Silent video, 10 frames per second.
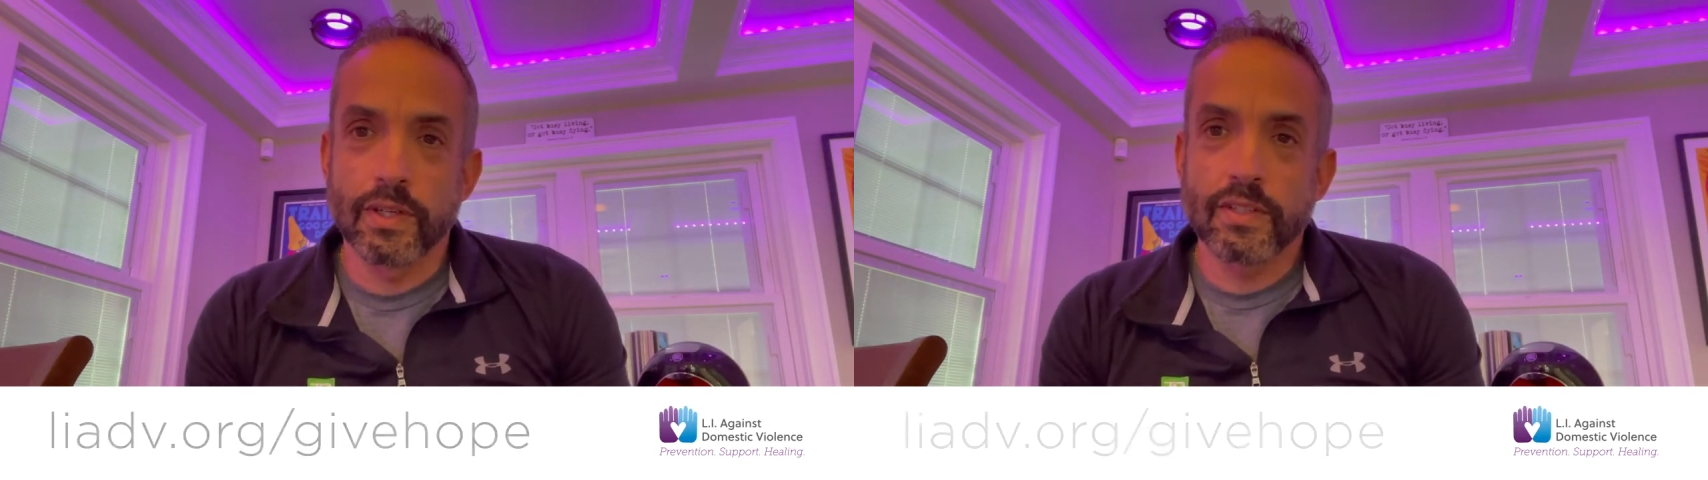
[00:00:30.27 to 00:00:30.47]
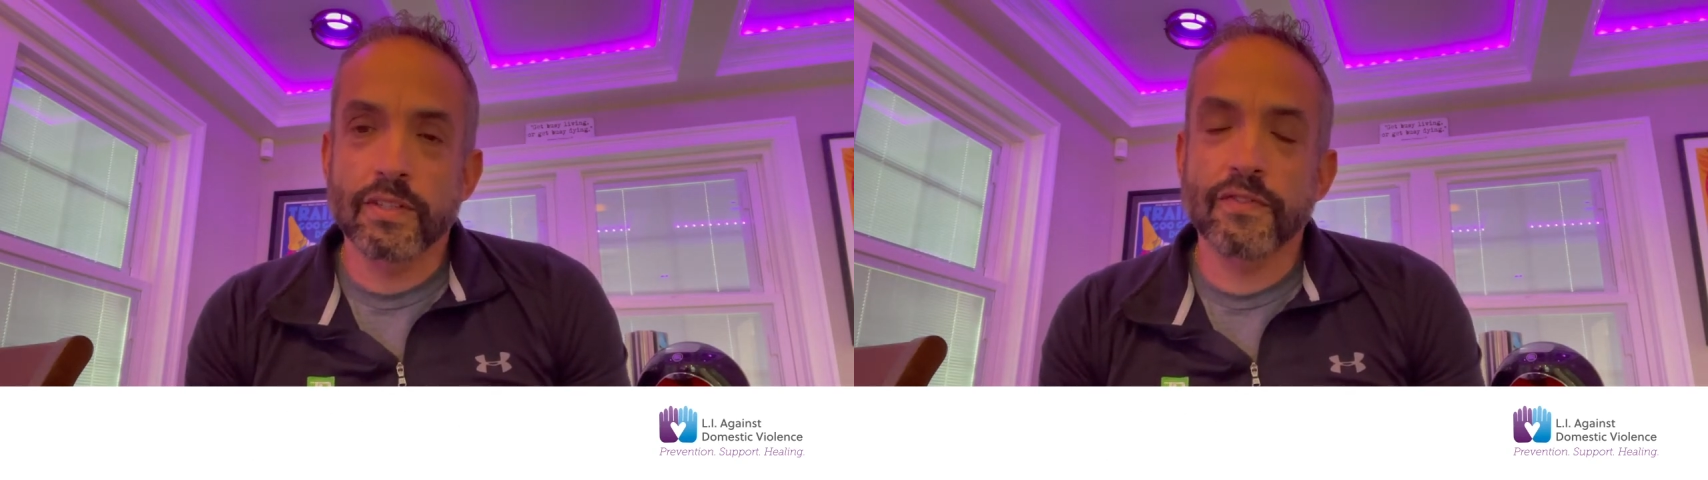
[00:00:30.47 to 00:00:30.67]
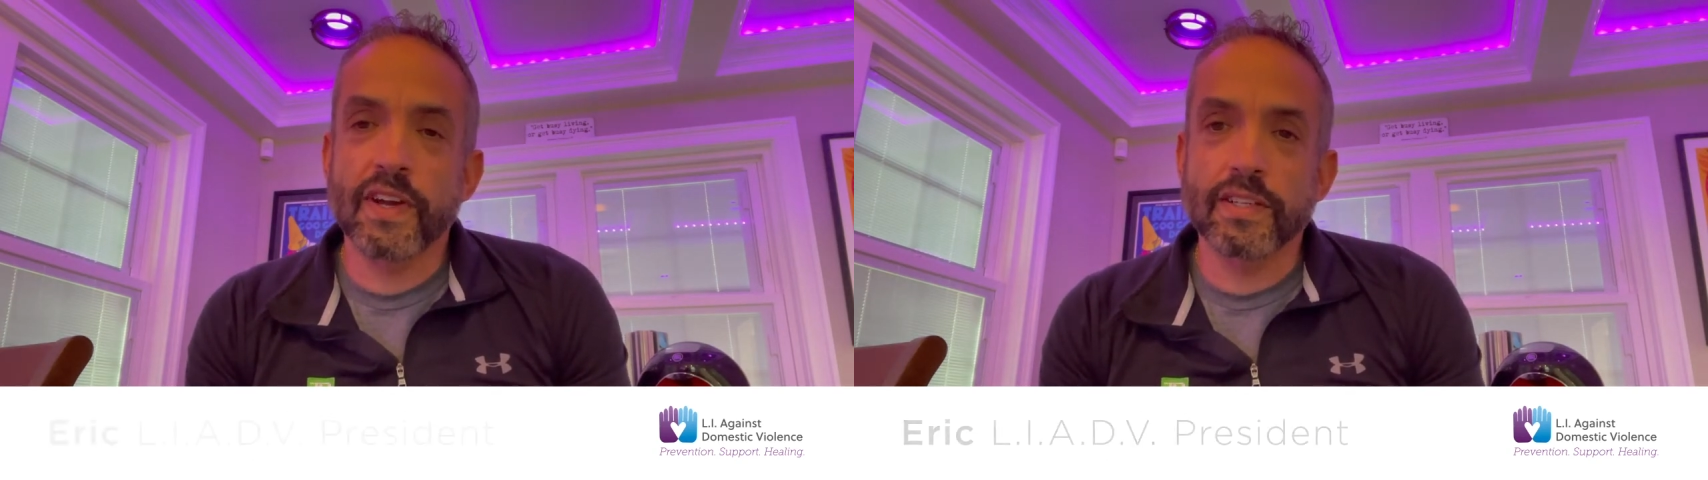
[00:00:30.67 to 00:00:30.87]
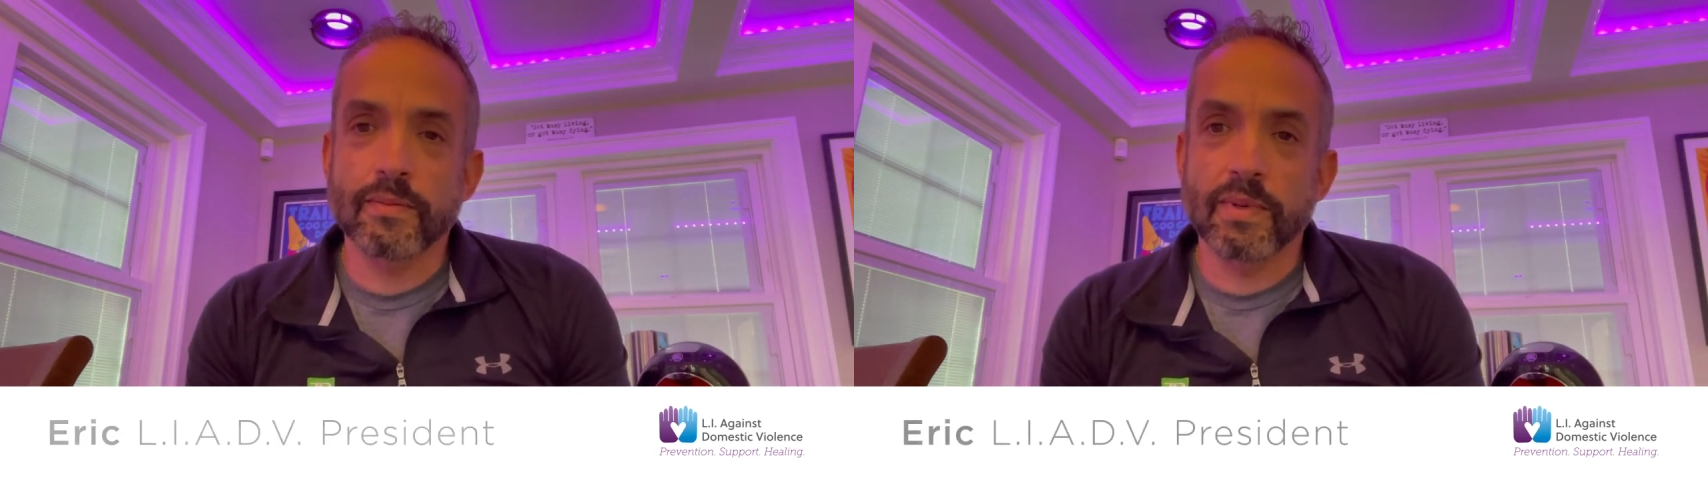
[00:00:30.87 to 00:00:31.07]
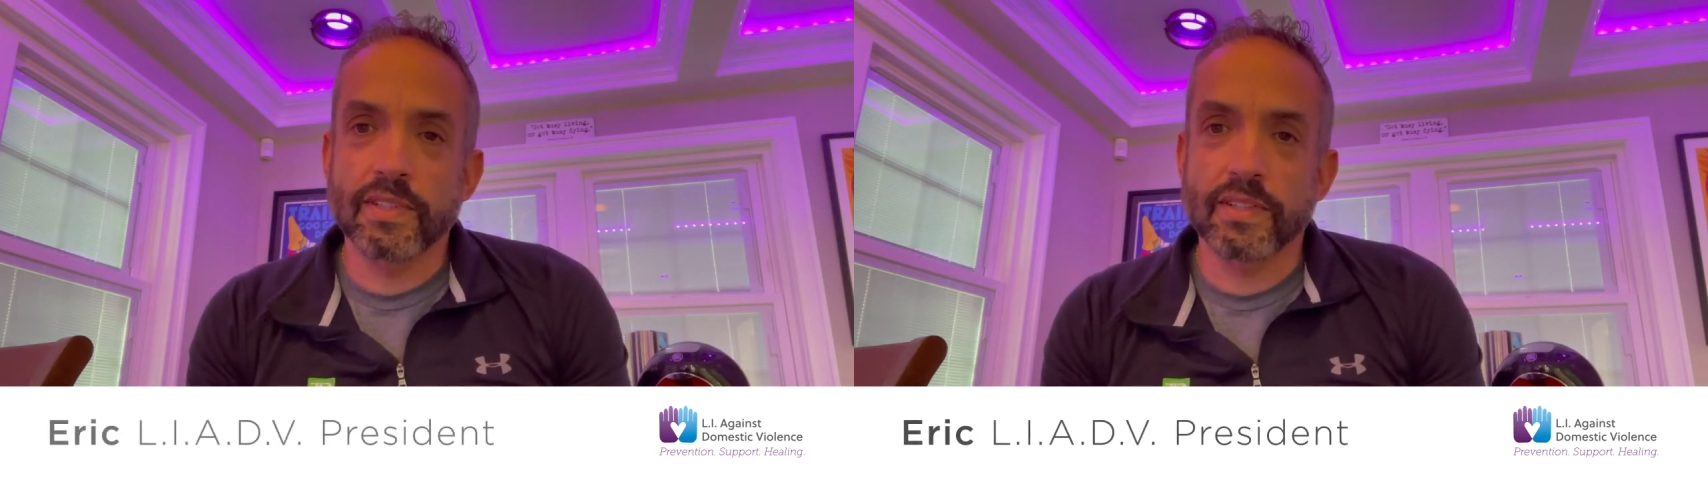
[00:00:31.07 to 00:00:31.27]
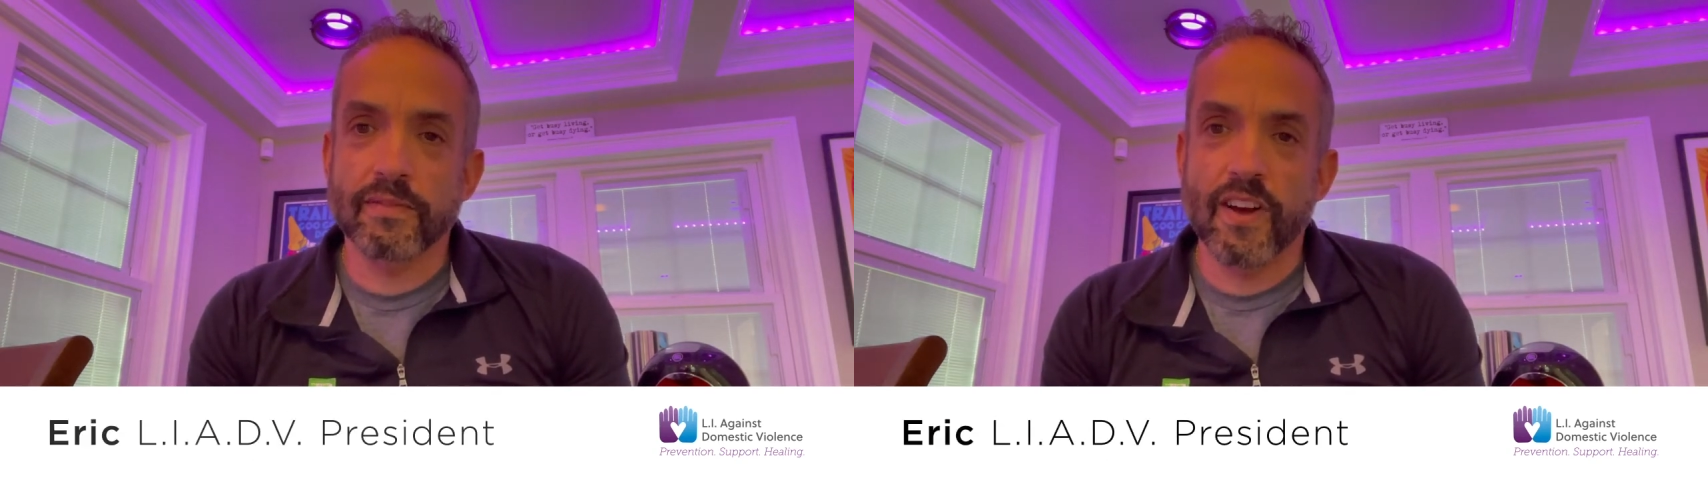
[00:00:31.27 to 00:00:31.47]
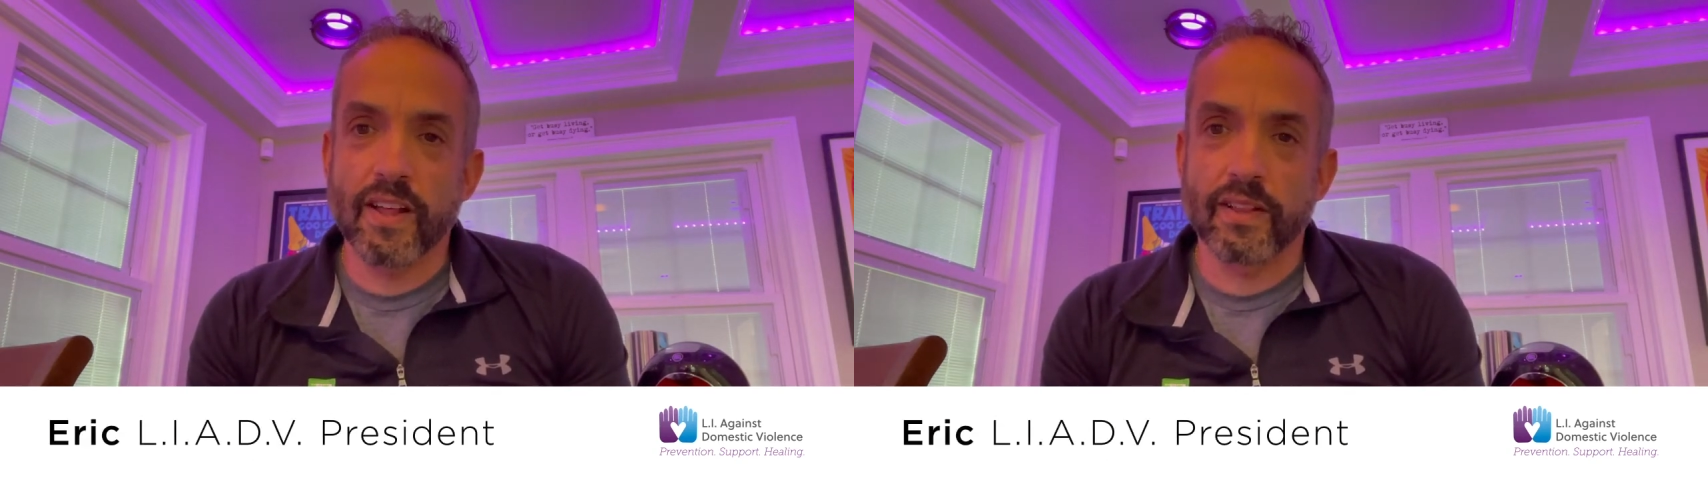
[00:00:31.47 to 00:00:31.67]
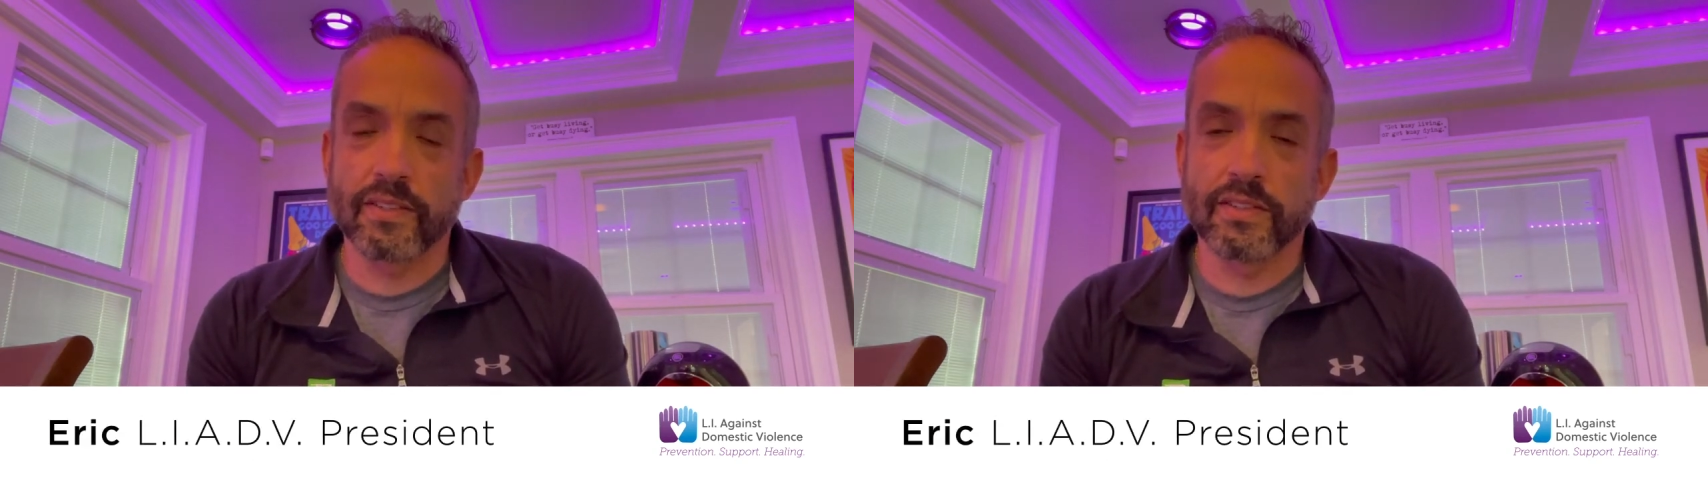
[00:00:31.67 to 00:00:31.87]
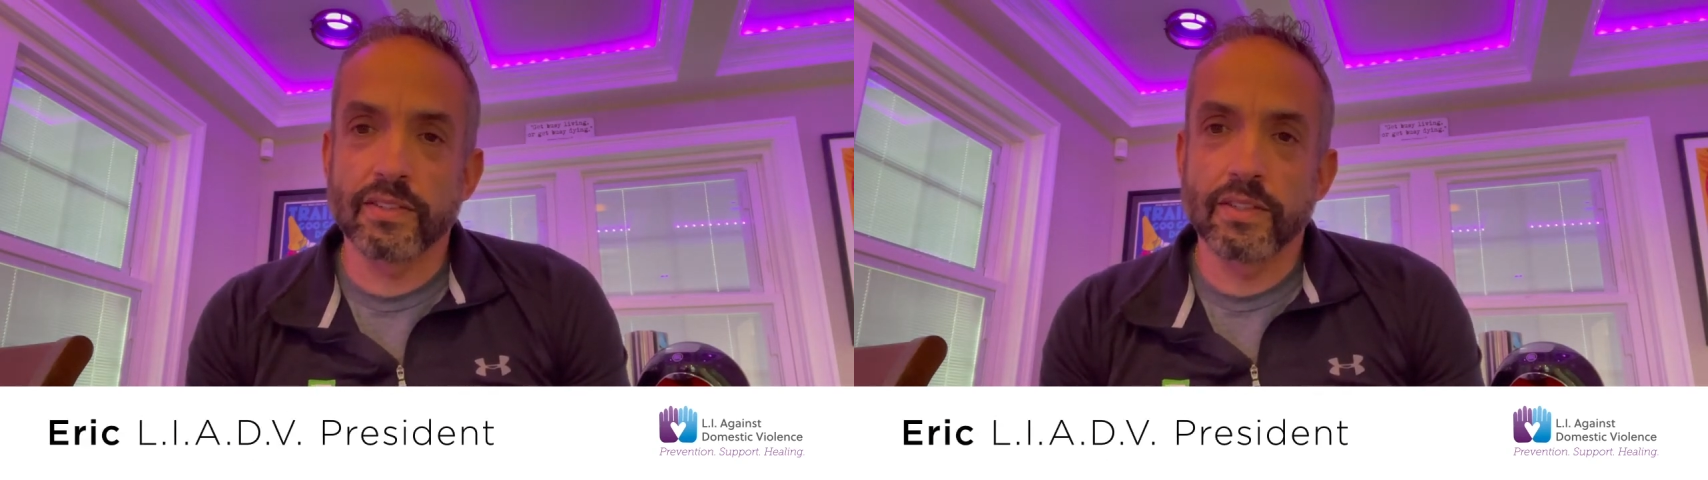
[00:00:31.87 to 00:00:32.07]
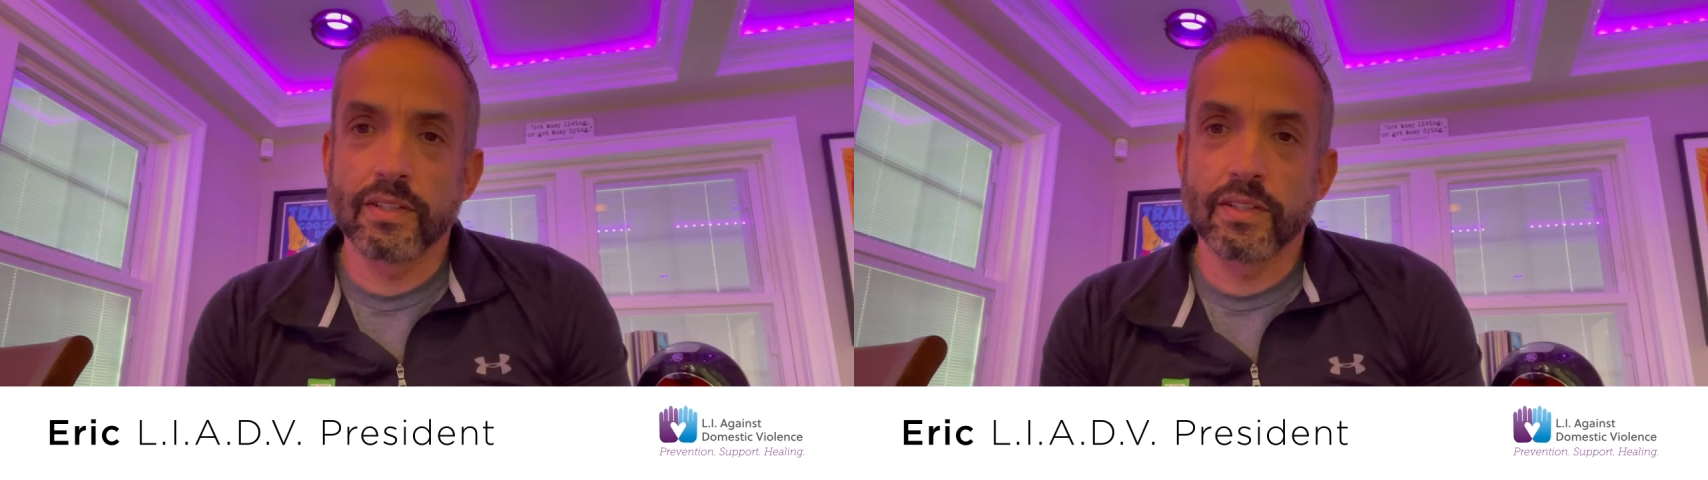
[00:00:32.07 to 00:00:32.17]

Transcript: to fight domestic violence